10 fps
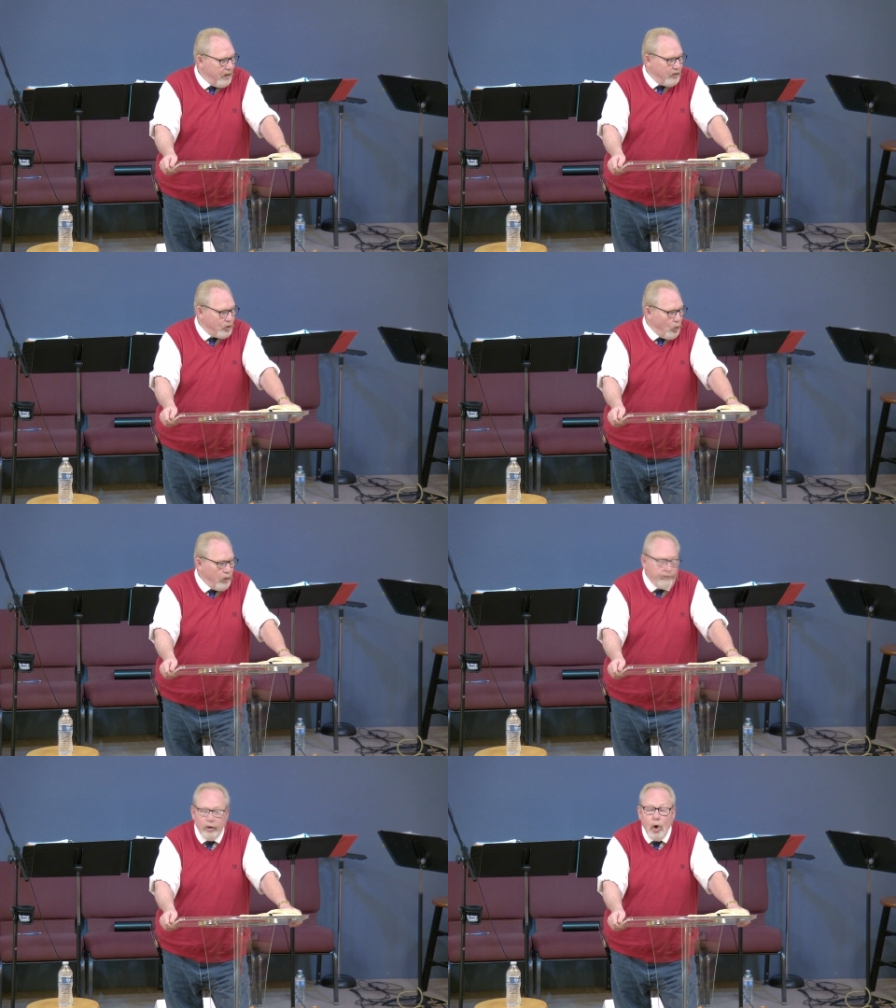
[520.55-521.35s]
It's
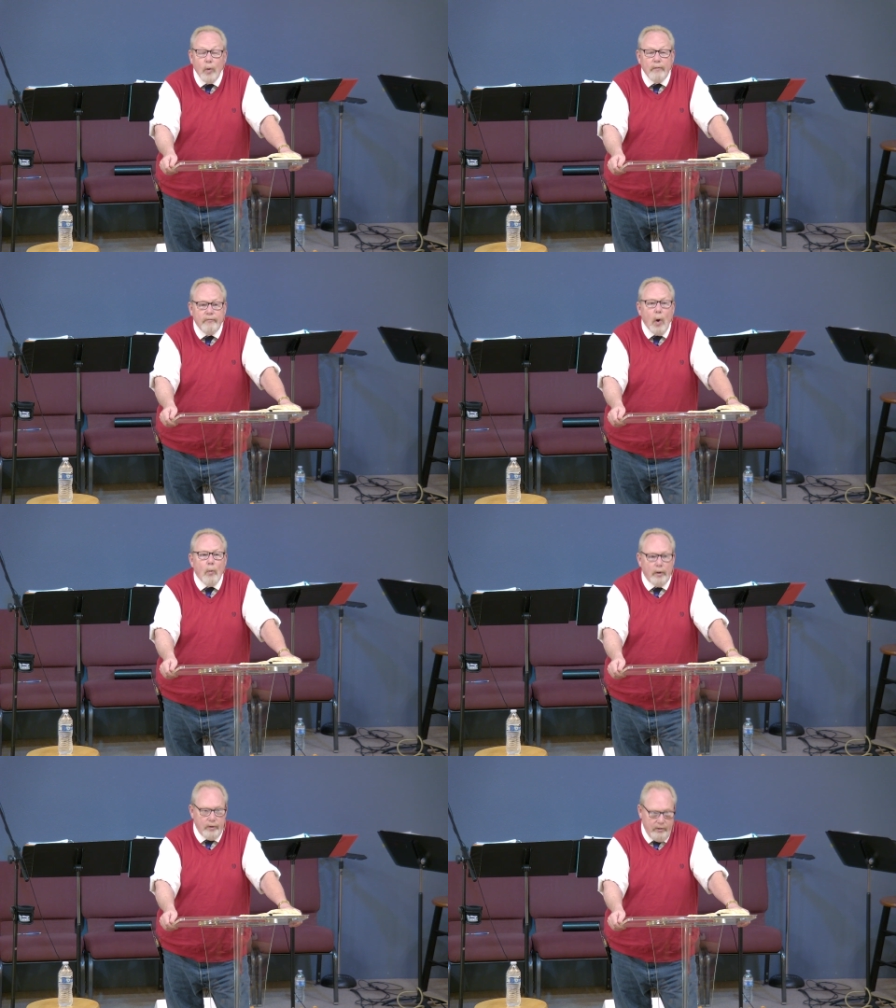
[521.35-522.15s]
only for going
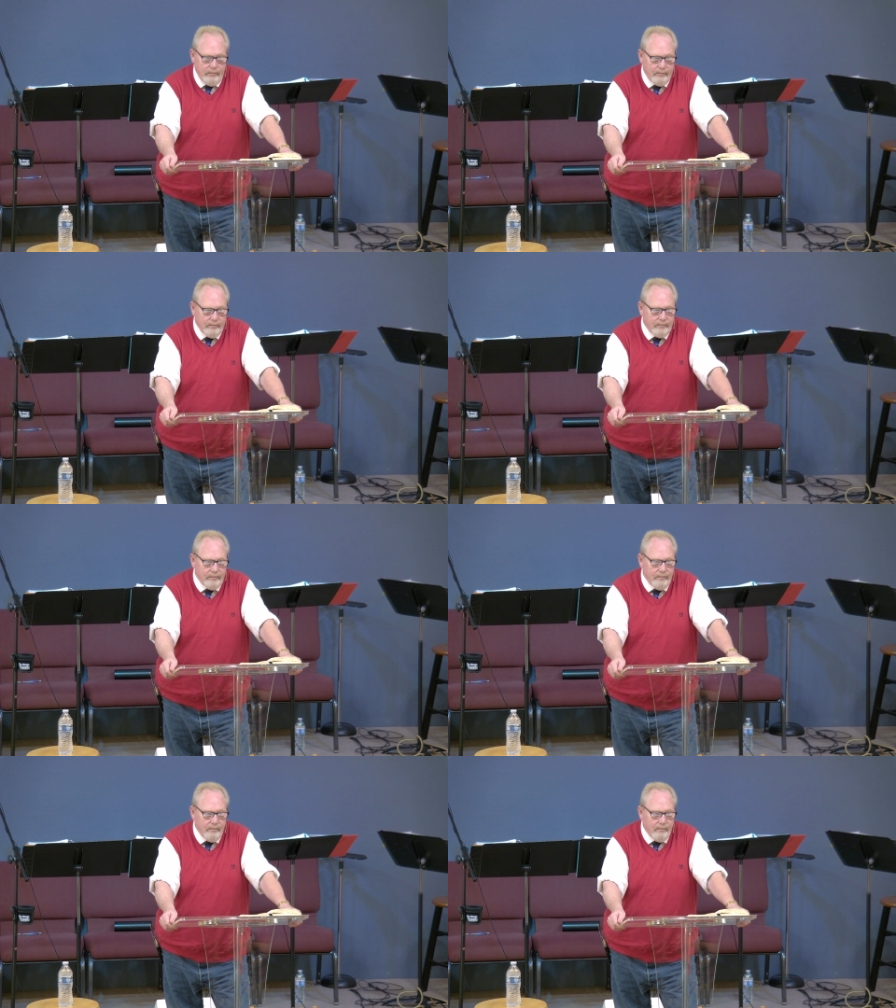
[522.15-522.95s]
forward.
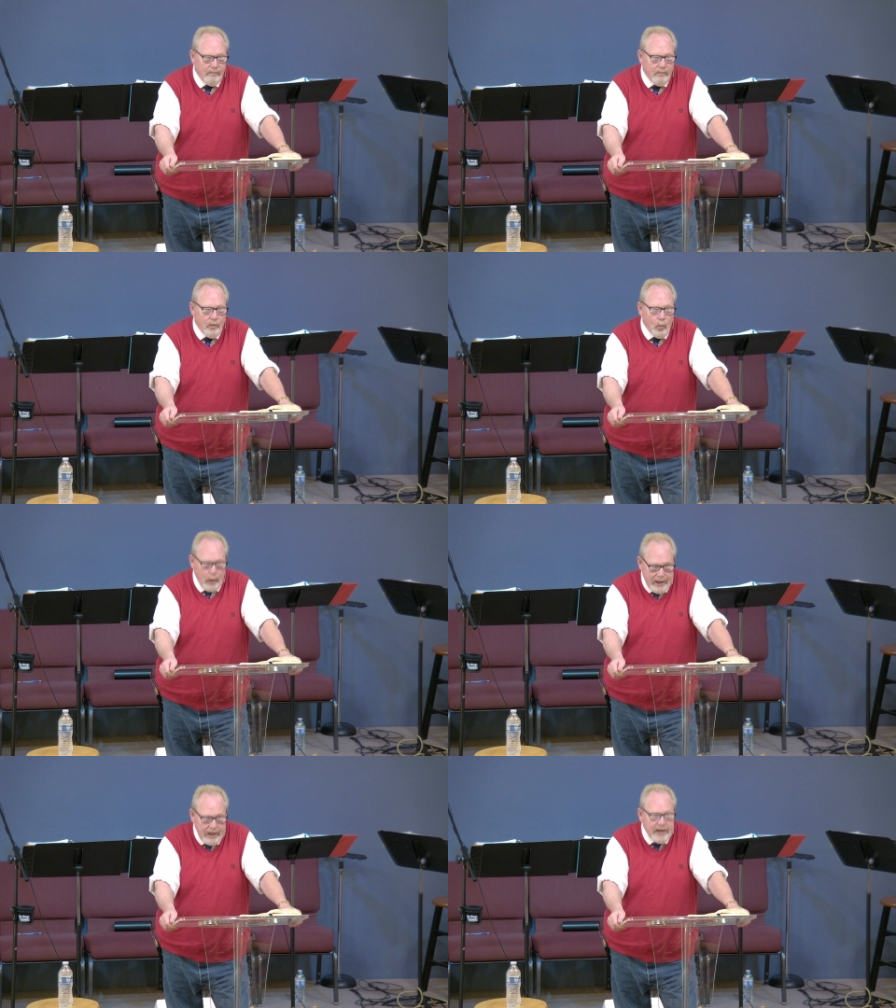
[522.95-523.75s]

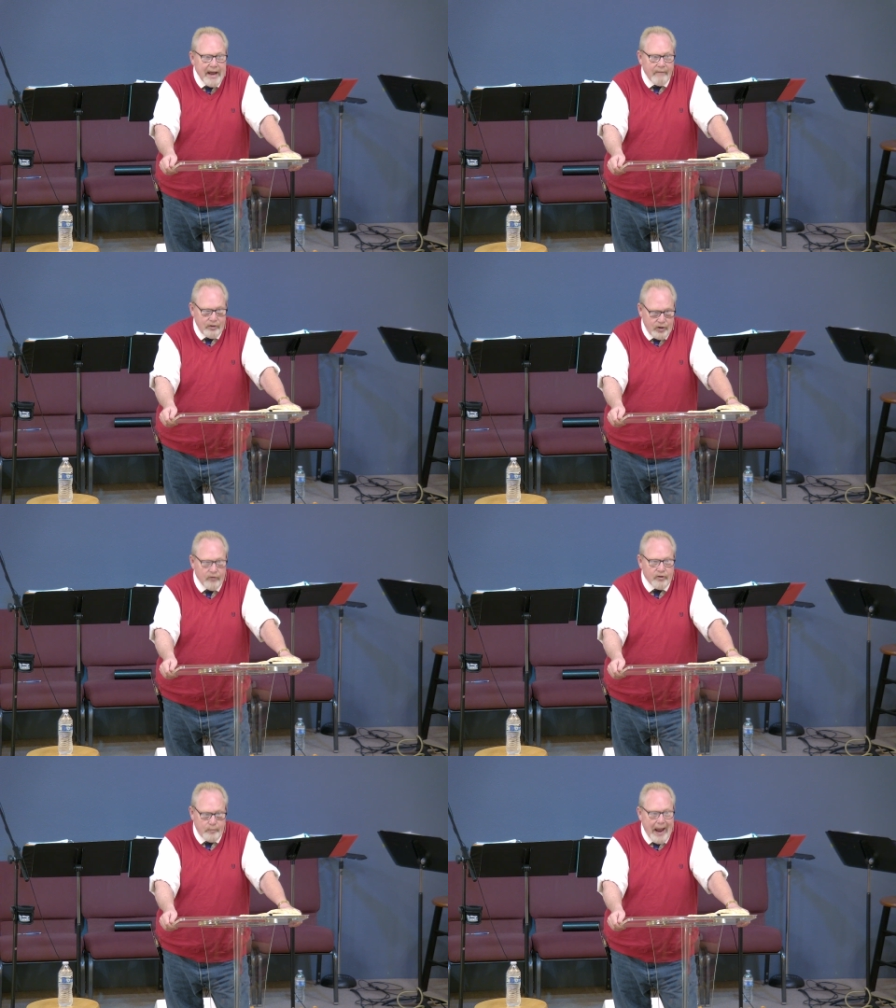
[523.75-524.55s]
We need to have each
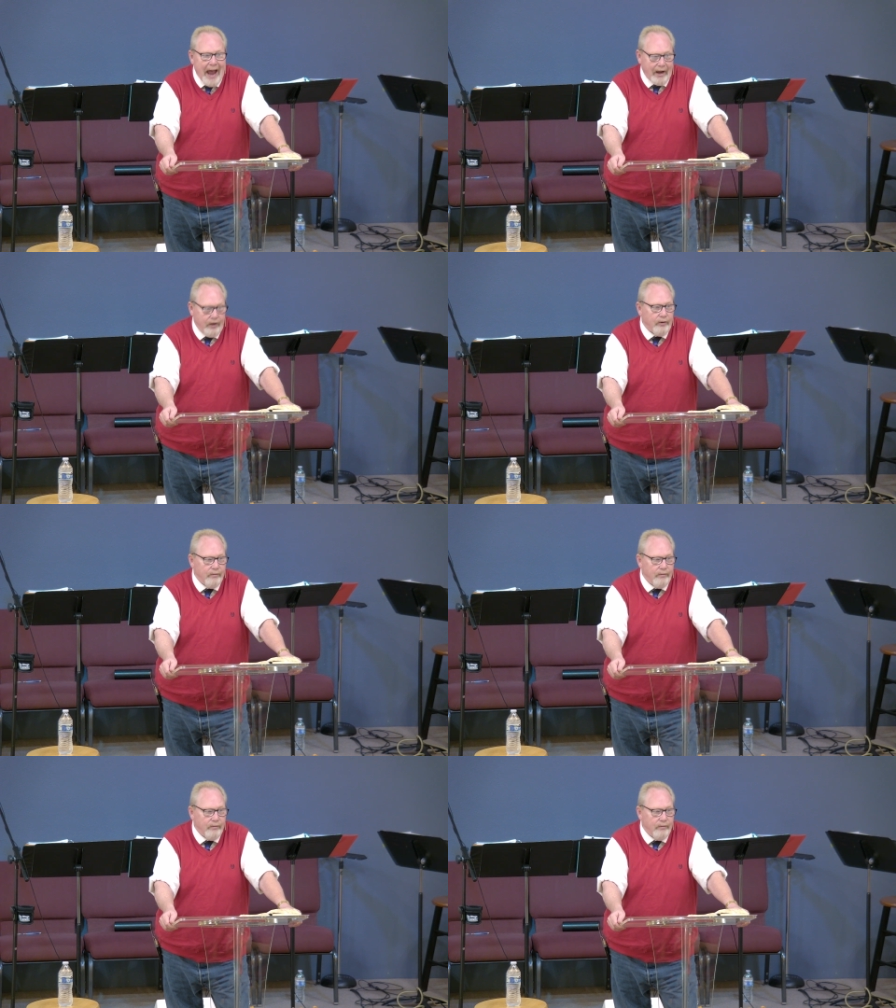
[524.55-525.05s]
other's back.